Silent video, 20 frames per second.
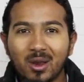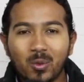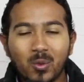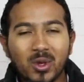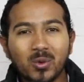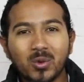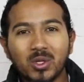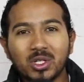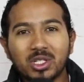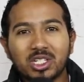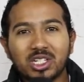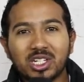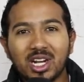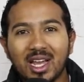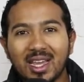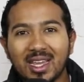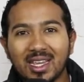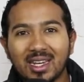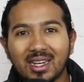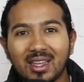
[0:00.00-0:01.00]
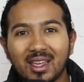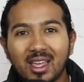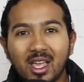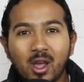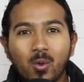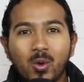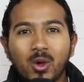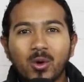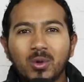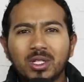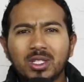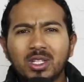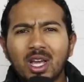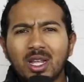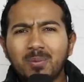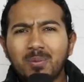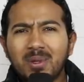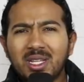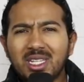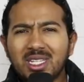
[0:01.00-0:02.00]
We will shine. We will
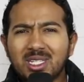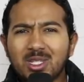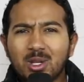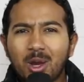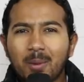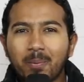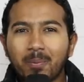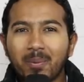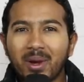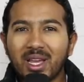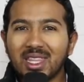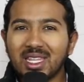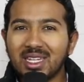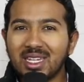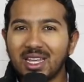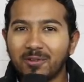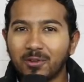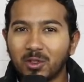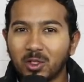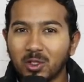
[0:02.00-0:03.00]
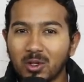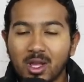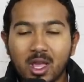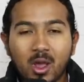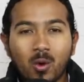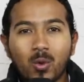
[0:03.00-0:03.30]
not be stopped by the devil.